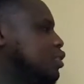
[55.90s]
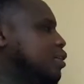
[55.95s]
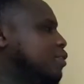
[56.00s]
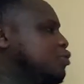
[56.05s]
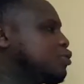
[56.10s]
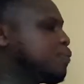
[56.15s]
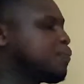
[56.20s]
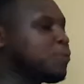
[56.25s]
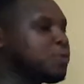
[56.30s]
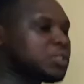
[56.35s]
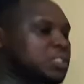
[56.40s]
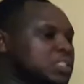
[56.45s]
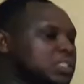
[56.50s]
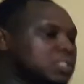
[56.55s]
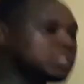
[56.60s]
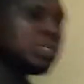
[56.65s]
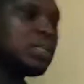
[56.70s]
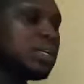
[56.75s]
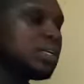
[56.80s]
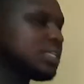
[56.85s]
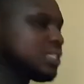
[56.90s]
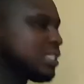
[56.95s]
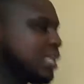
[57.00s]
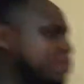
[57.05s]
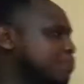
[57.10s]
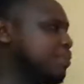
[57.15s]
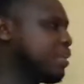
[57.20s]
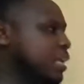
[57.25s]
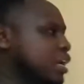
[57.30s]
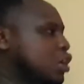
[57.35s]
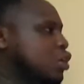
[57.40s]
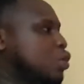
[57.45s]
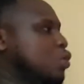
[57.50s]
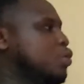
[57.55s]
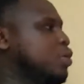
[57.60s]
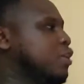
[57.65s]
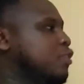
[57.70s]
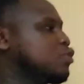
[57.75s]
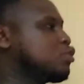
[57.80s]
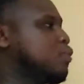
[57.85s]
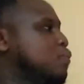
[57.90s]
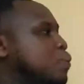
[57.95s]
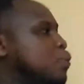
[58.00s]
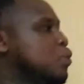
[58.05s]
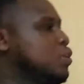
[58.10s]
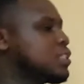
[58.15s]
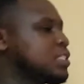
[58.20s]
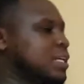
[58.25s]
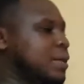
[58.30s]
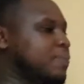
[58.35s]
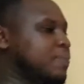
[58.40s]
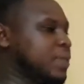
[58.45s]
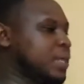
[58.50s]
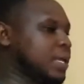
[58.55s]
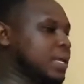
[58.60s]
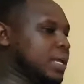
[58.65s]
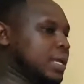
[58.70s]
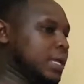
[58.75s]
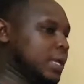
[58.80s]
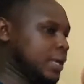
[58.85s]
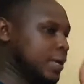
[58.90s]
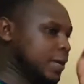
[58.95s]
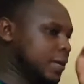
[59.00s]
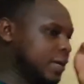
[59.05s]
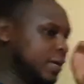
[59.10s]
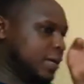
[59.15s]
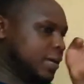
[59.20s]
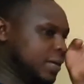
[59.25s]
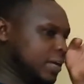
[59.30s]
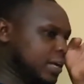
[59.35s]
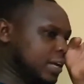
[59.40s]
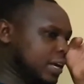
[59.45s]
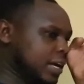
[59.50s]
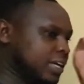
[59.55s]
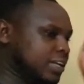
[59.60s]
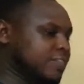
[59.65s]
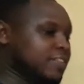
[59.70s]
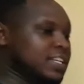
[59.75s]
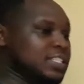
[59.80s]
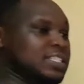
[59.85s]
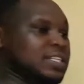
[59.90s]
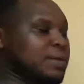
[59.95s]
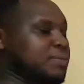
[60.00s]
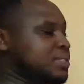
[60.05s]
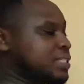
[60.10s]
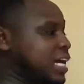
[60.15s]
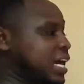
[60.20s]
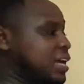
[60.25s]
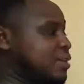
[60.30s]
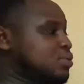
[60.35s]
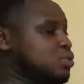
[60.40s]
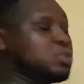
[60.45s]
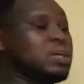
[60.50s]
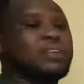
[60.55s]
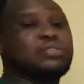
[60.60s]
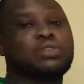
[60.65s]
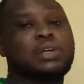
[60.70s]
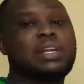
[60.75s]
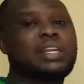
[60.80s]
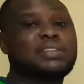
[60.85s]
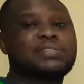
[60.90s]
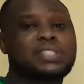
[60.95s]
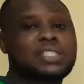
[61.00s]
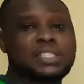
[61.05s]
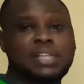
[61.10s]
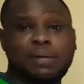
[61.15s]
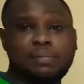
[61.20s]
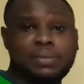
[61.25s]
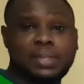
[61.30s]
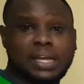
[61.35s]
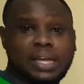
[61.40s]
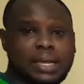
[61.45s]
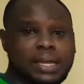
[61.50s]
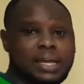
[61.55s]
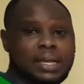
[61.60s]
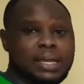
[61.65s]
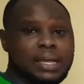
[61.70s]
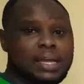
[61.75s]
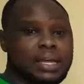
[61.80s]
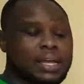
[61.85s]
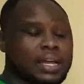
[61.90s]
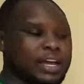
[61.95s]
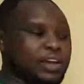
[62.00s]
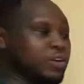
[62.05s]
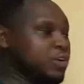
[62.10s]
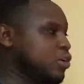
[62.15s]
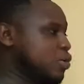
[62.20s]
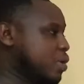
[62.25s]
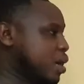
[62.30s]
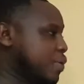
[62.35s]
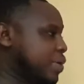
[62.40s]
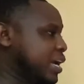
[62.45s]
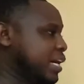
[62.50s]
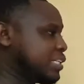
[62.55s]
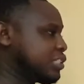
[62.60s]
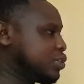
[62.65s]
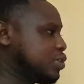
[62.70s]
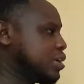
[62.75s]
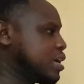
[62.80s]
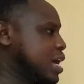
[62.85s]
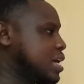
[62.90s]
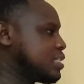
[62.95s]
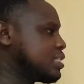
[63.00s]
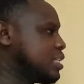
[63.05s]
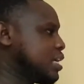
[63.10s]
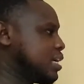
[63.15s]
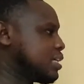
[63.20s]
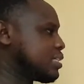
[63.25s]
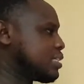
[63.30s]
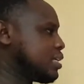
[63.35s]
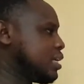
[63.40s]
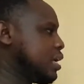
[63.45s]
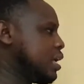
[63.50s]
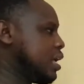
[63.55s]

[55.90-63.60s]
you have to push something or you have to pull something. Even sometimes you have to lift something. I don't know where we categorize that.